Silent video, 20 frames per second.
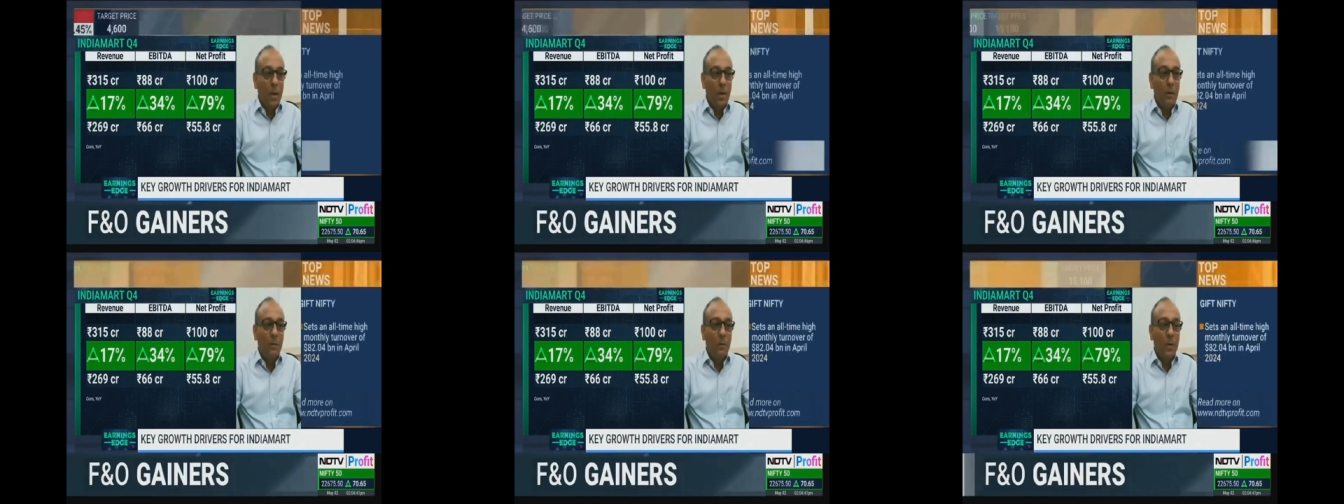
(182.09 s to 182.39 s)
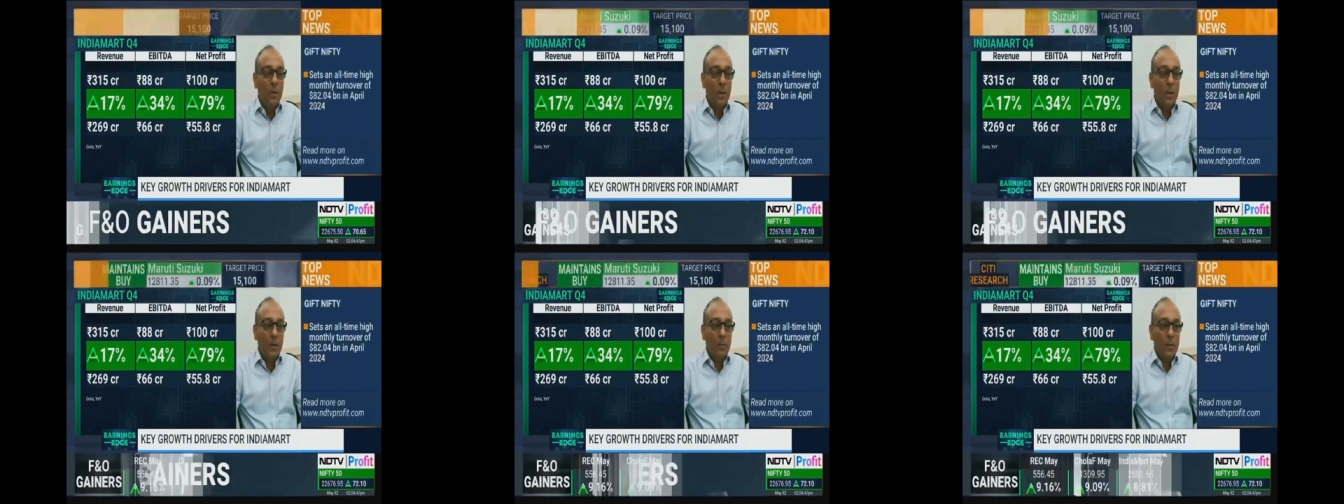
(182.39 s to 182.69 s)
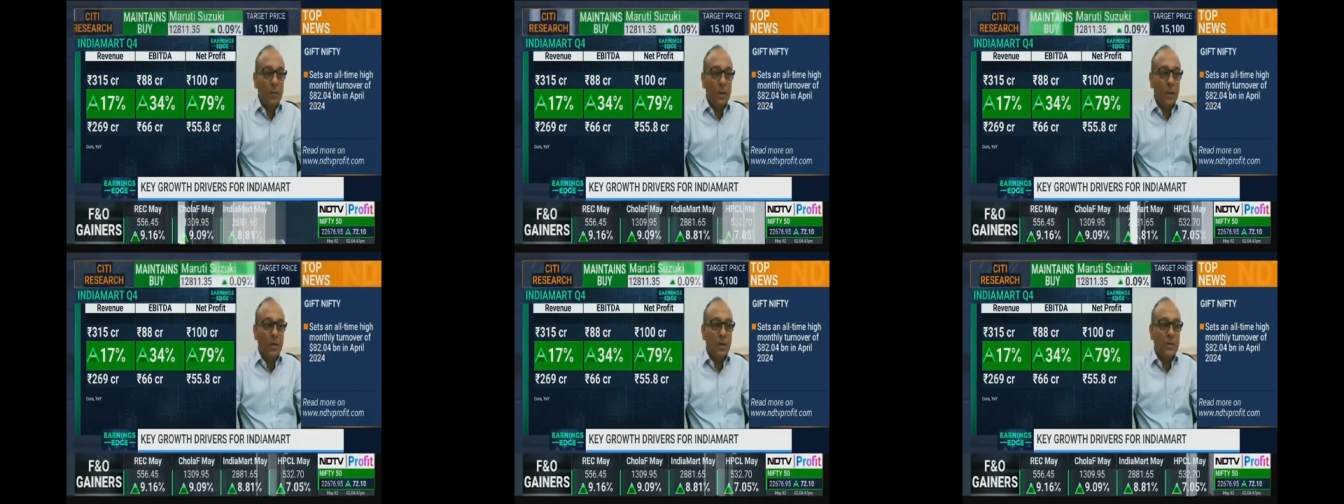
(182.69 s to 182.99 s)
one
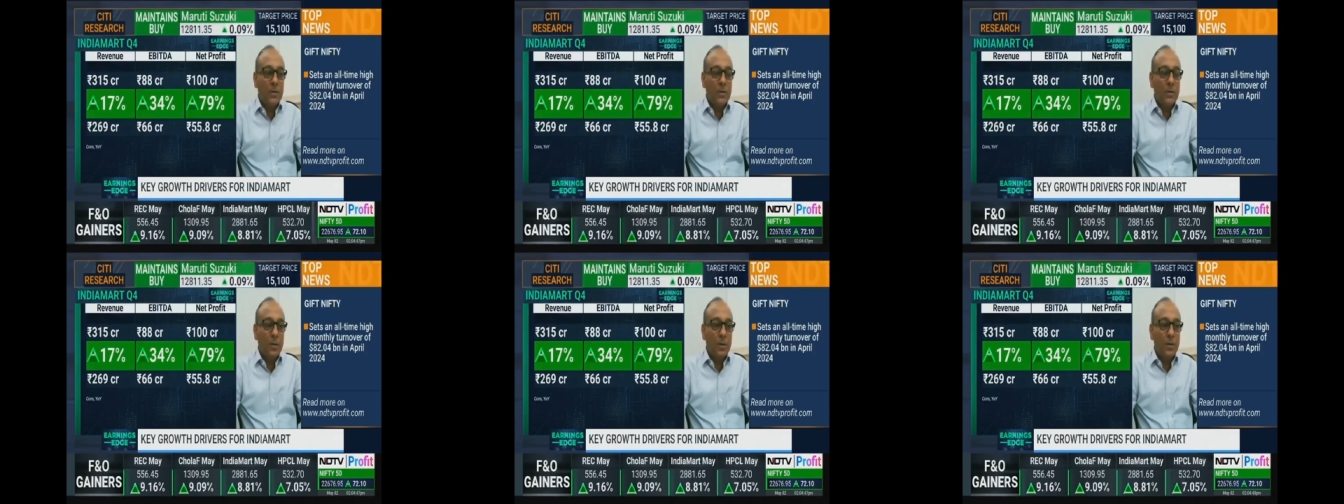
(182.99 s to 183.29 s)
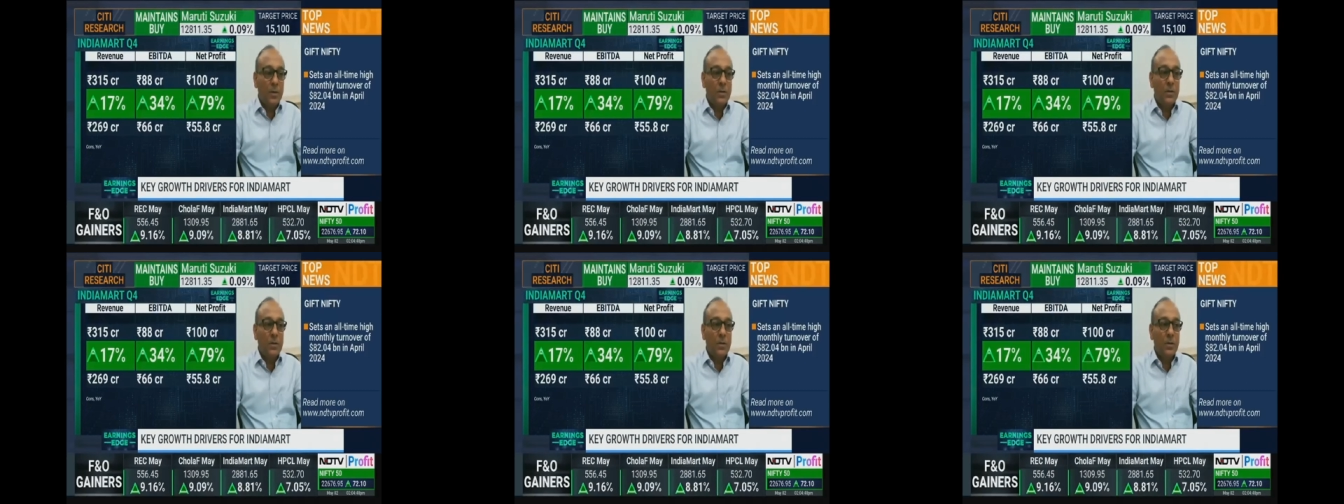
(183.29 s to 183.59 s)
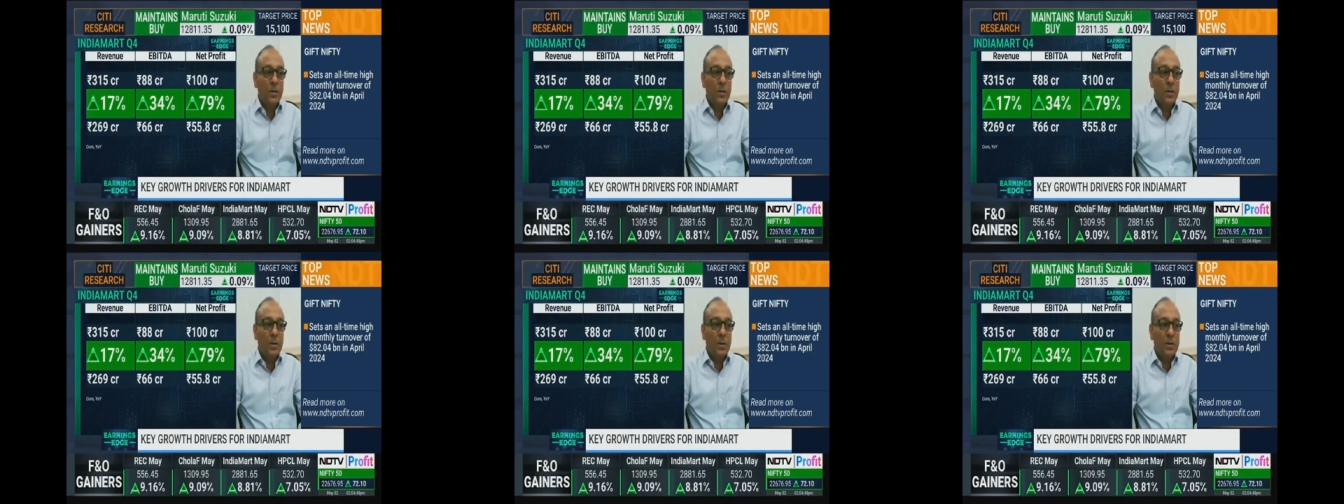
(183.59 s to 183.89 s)
thousand
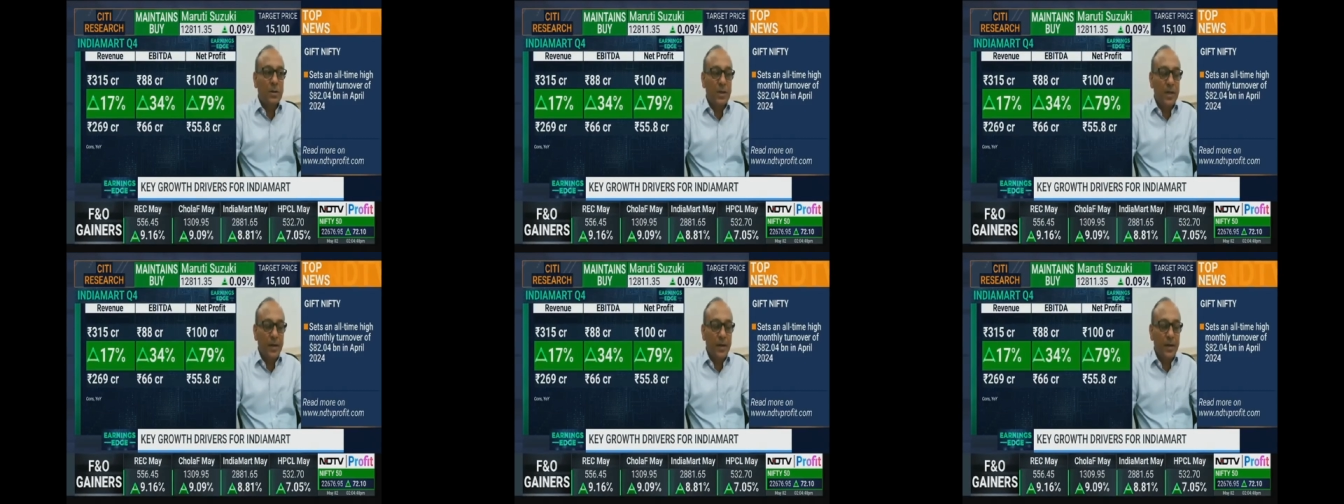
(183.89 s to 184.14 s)
customers